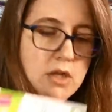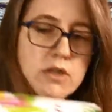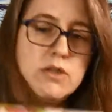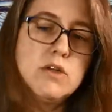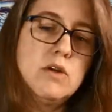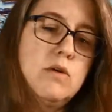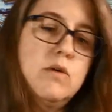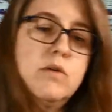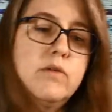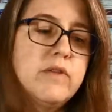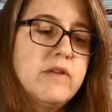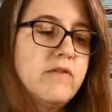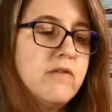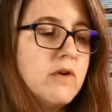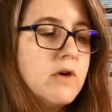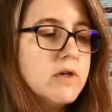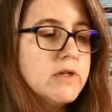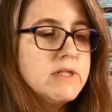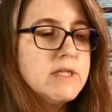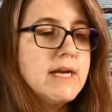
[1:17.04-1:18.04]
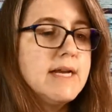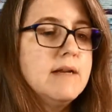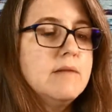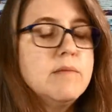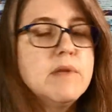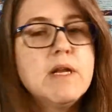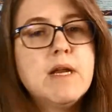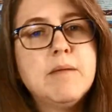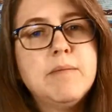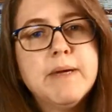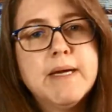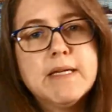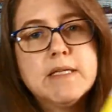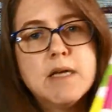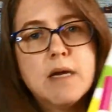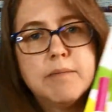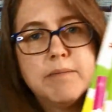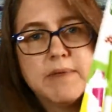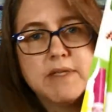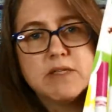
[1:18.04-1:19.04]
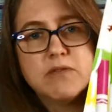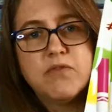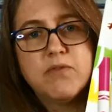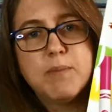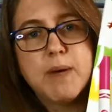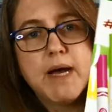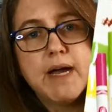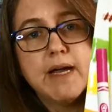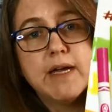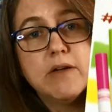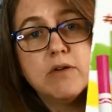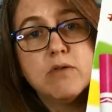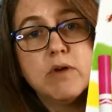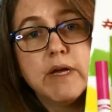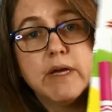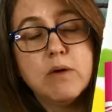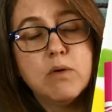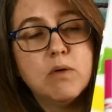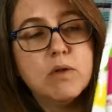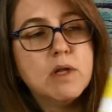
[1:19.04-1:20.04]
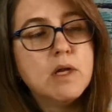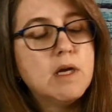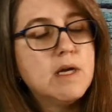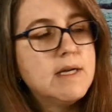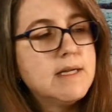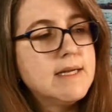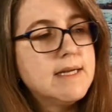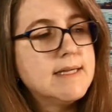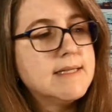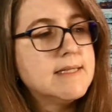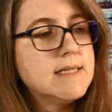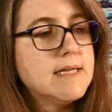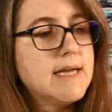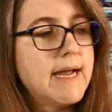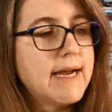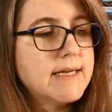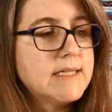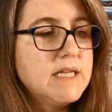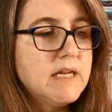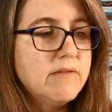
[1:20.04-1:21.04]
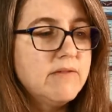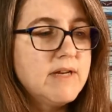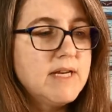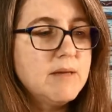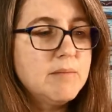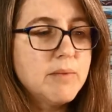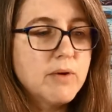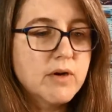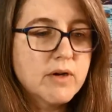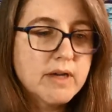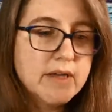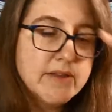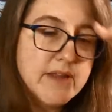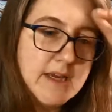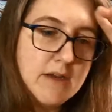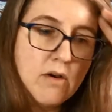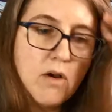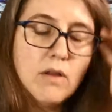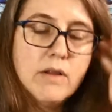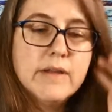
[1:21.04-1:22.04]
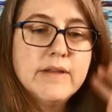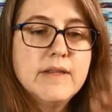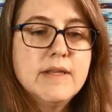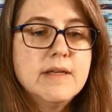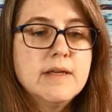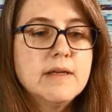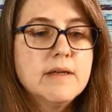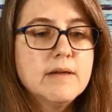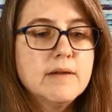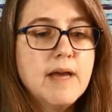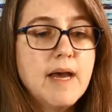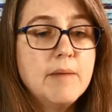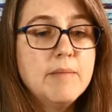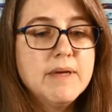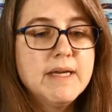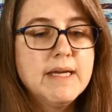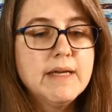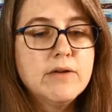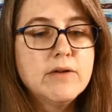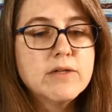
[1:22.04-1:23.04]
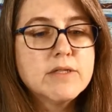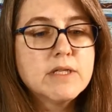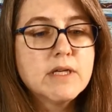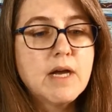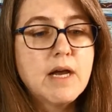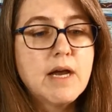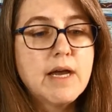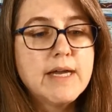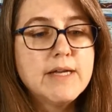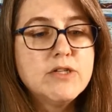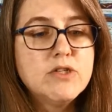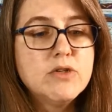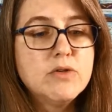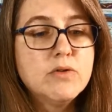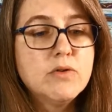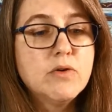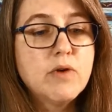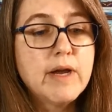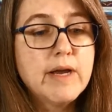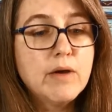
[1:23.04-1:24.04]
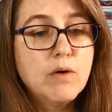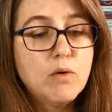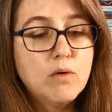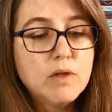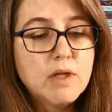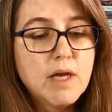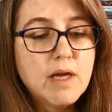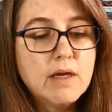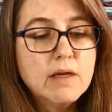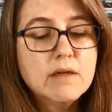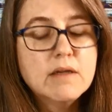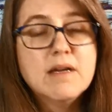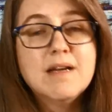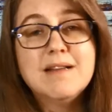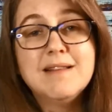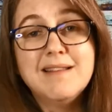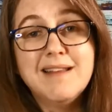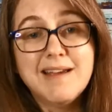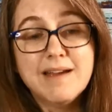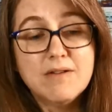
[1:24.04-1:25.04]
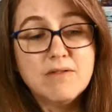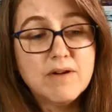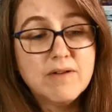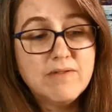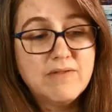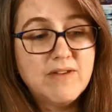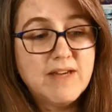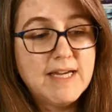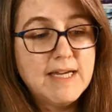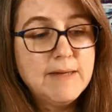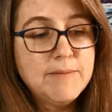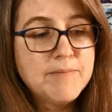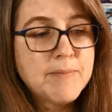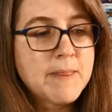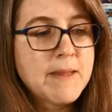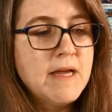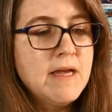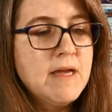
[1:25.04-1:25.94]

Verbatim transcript: So the first item that I picked up is by Crayola and it's an activity book. They call it the a beginner's guide to Crayola calligraphy.